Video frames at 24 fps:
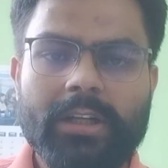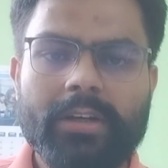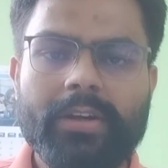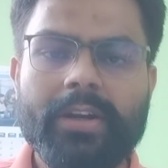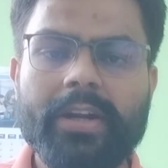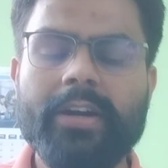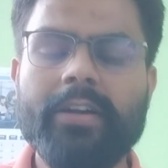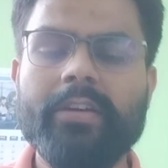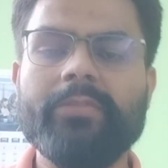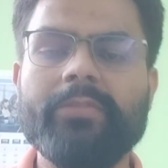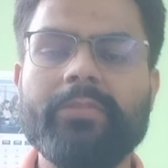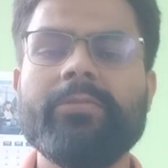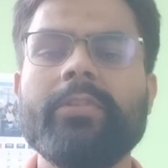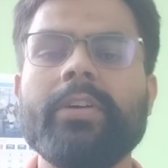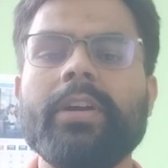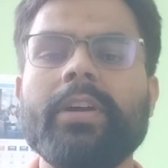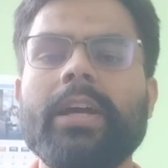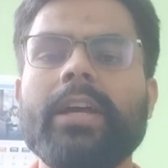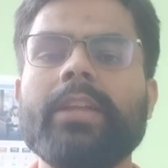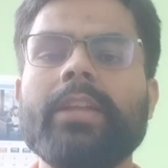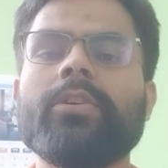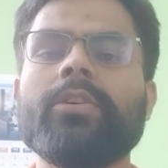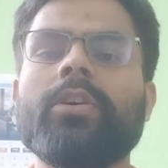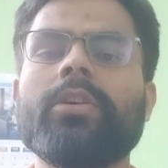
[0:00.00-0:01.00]
trade-off.
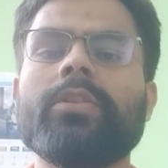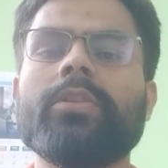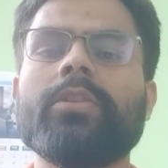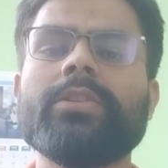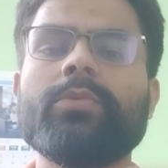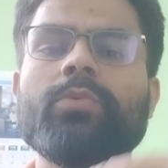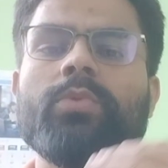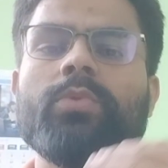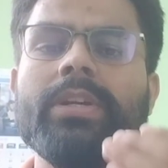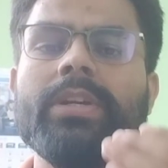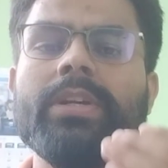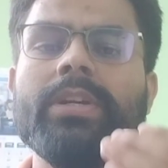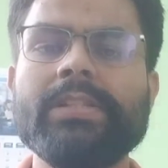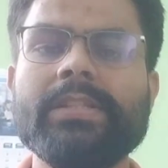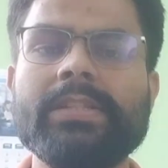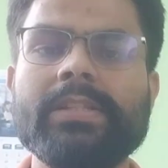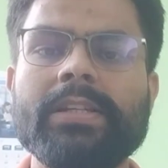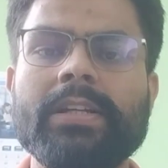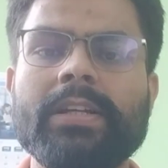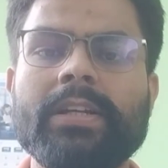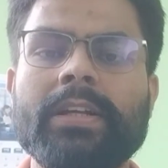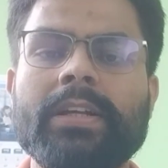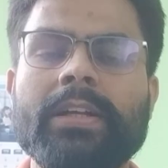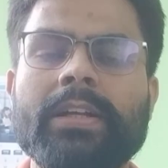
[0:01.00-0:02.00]
And the another one is
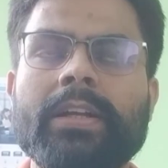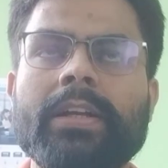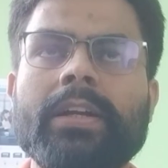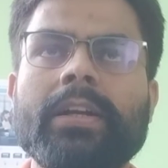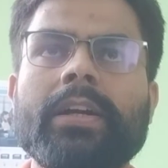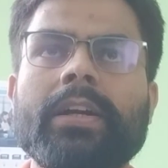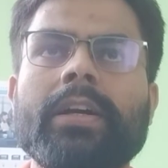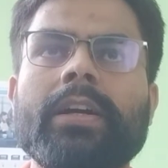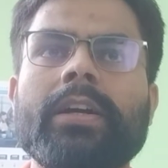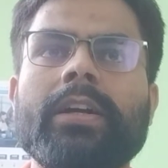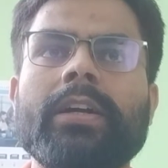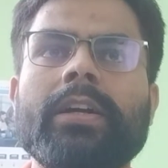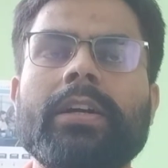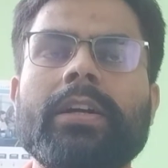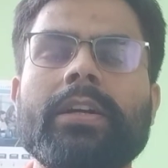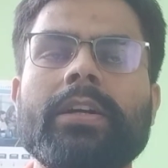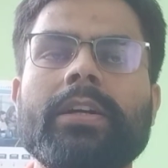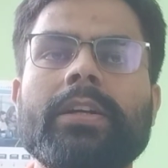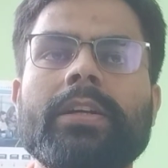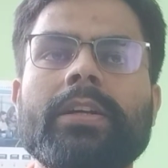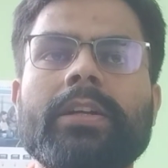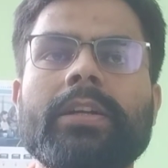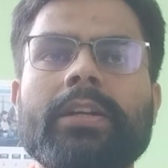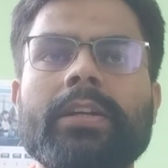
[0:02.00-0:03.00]
uh,
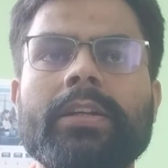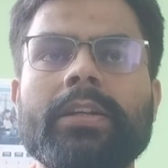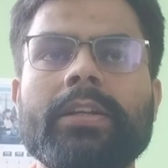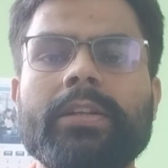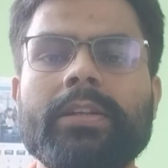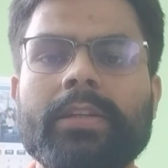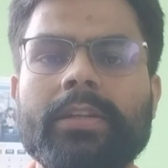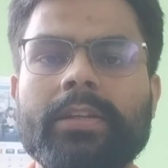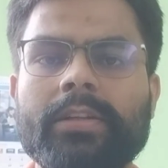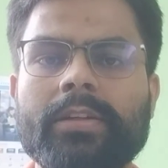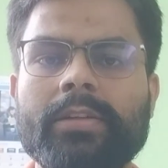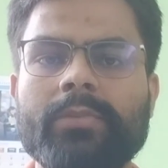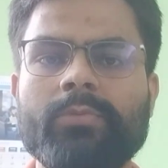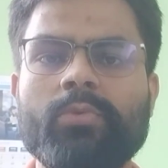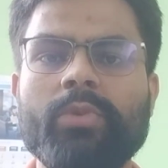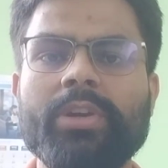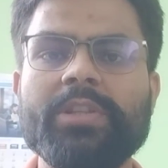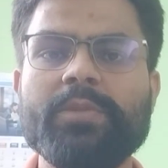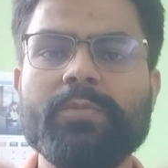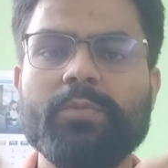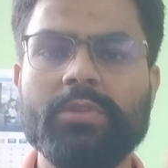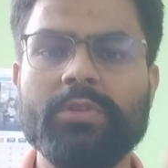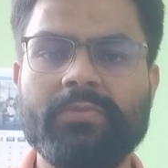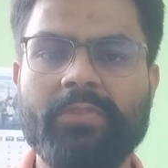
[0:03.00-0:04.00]

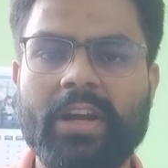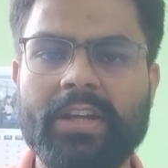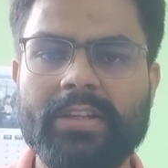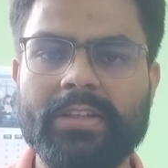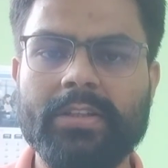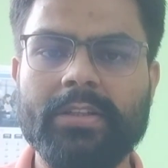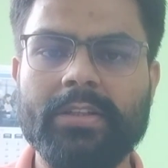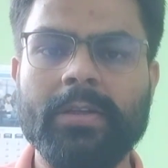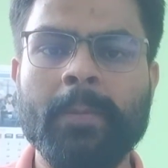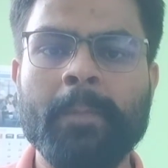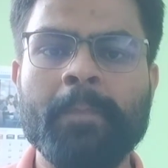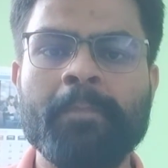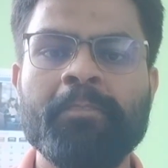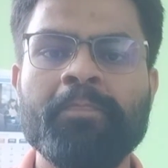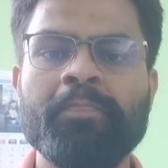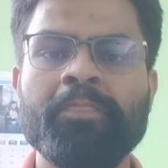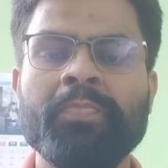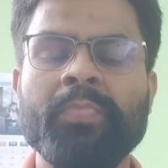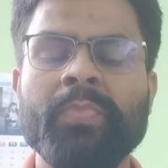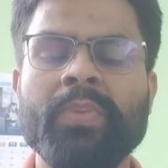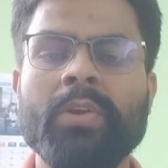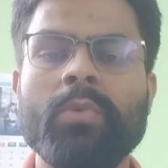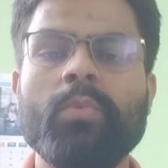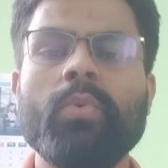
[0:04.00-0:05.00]
wage push factor.
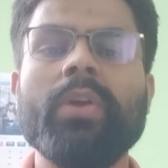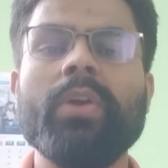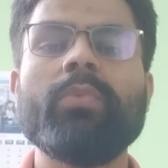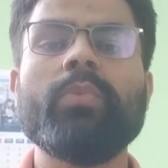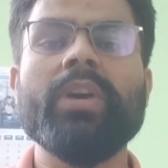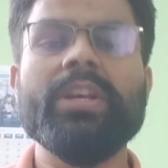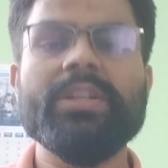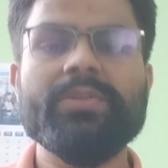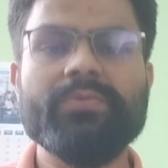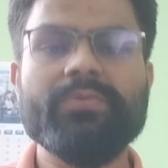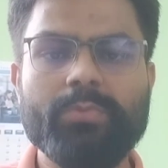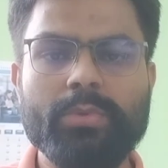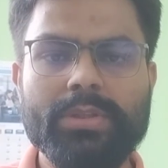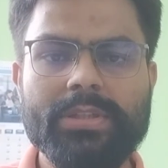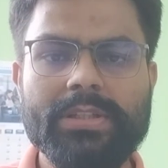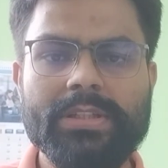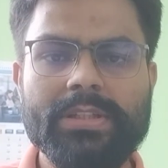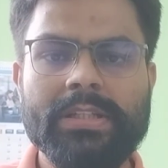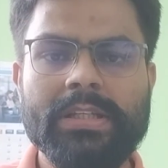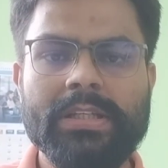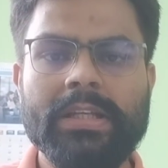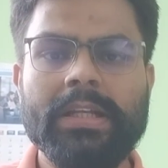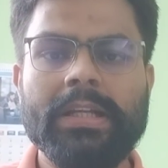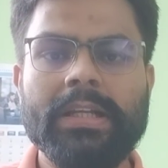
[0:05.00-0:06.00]
When wage
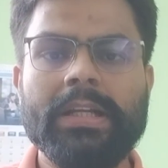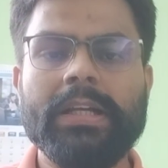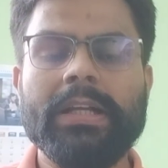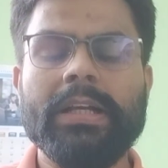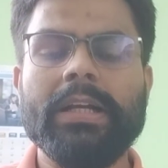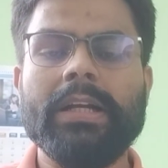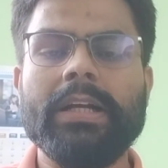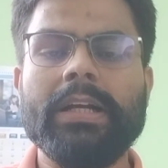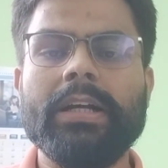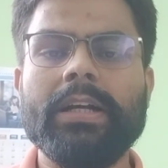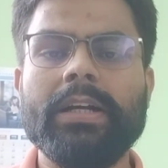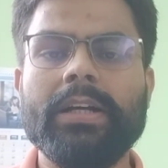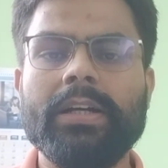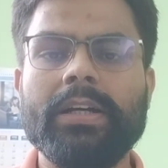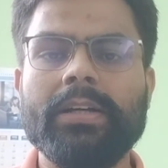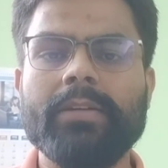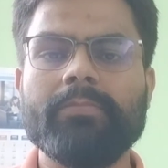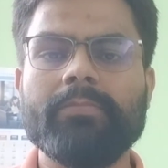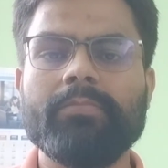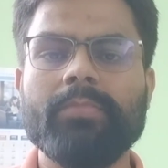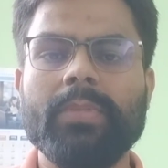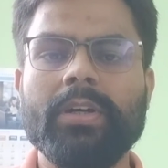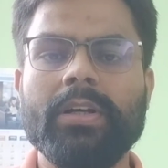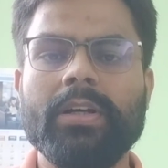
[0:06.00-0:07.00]
push,
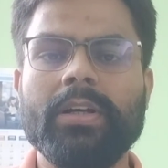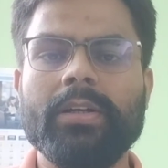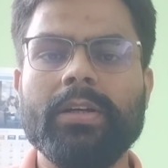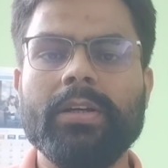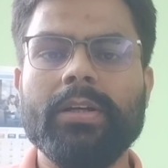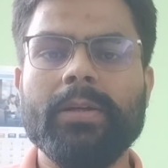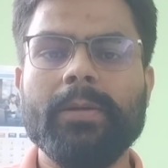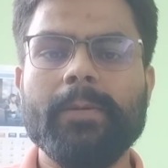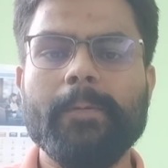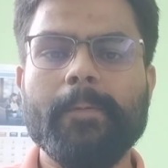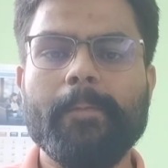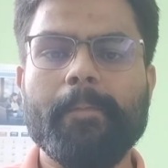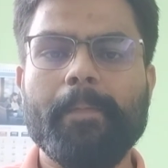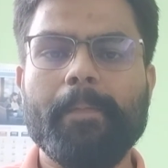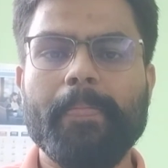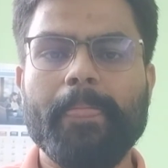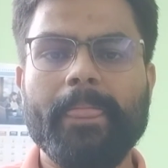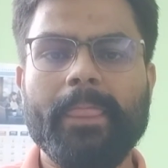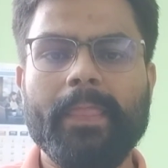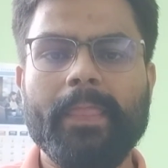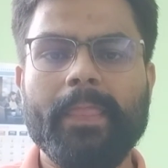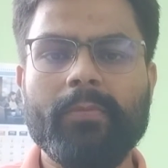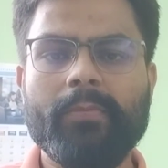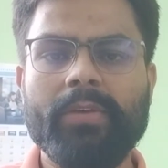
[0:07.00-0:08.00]
um, uh,
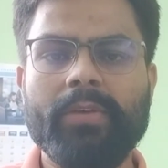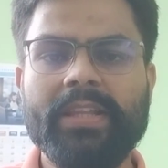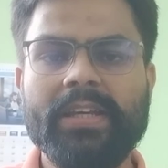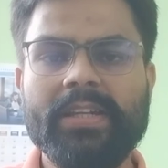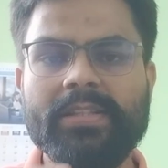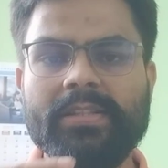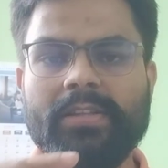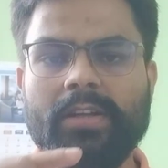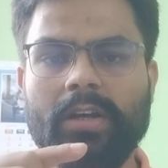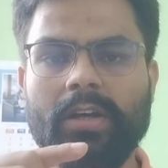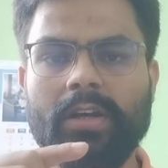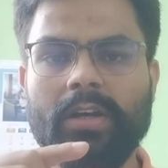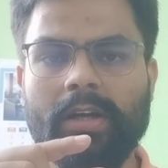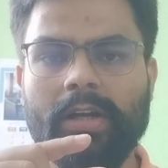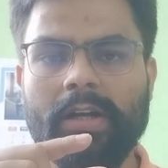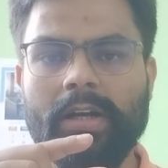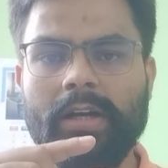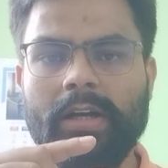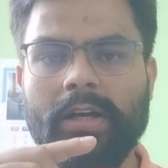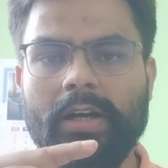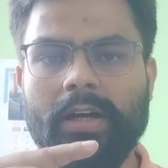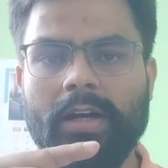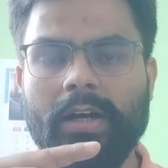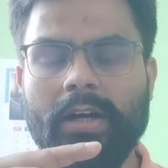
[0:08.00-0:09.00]
when there is a
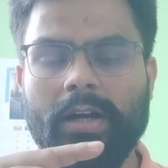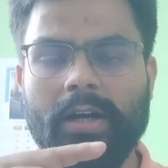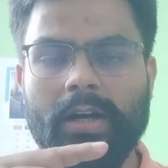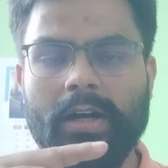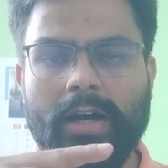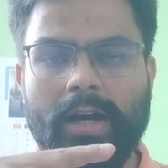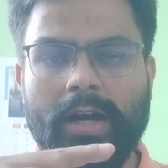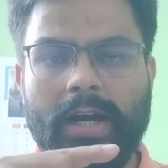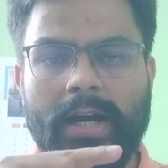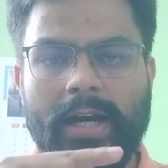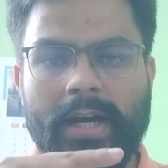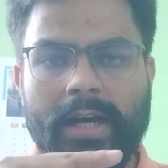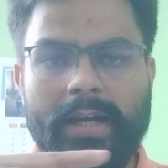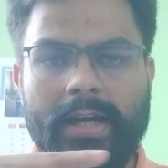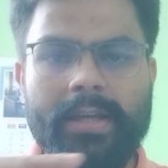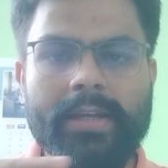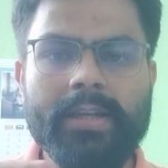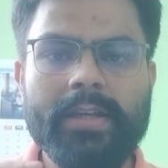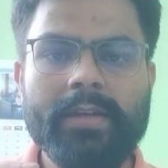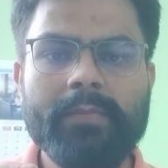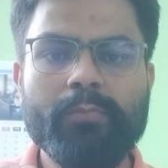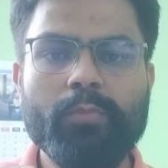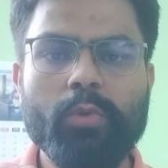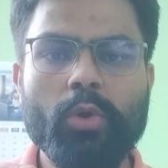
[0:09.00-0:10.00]
high
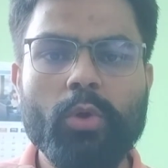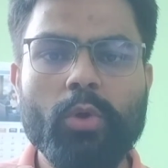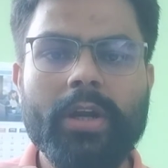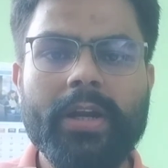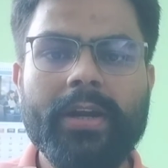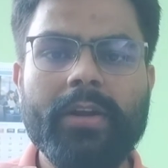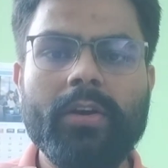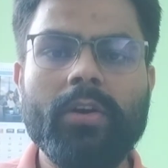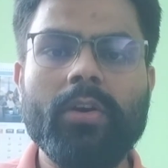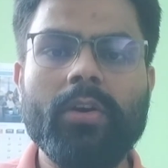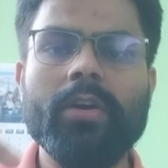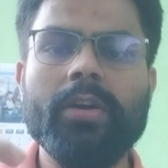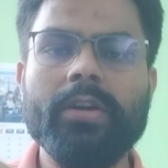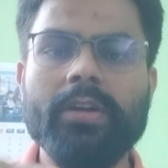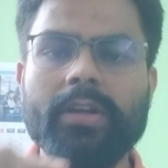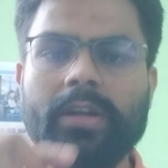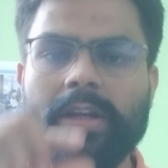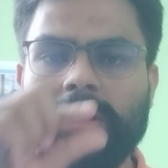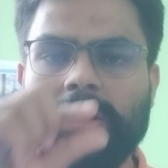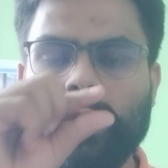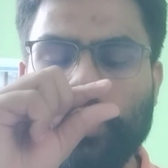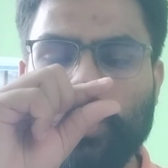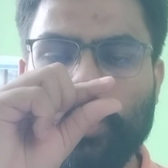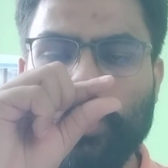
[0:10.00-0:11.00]
employed or
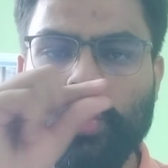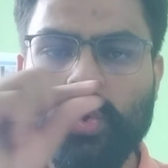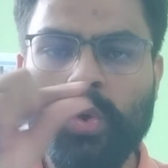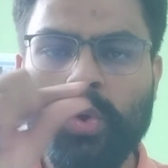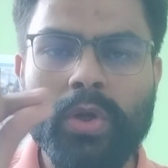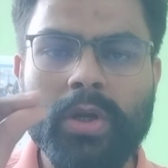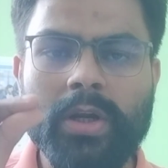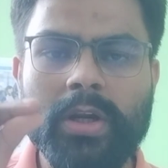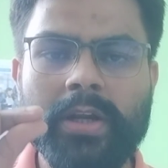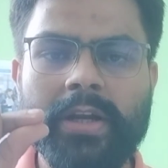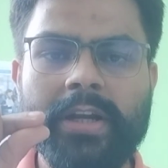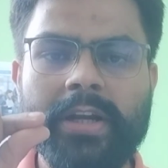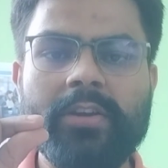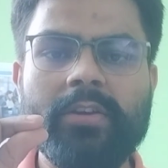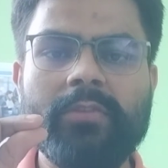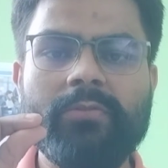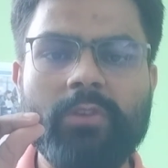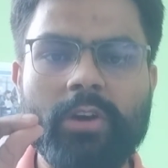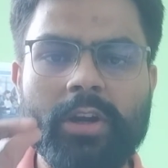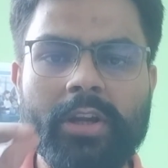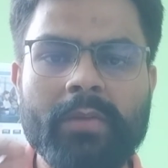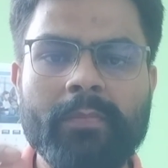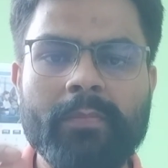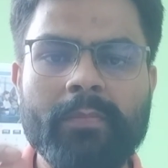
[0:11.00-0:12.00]
low rate
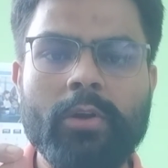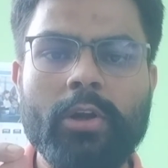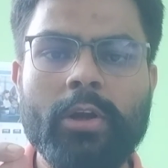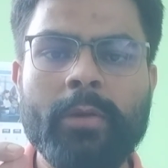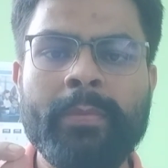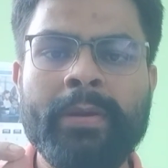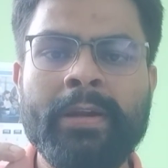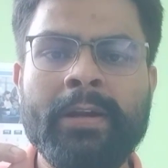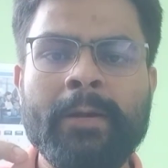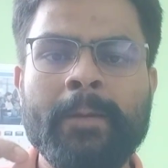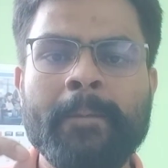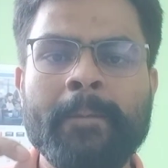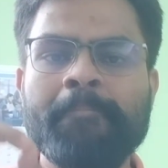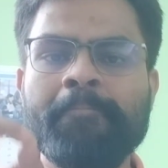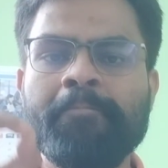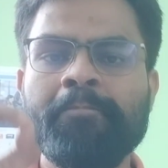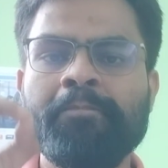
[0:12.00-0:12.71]
of unemployment,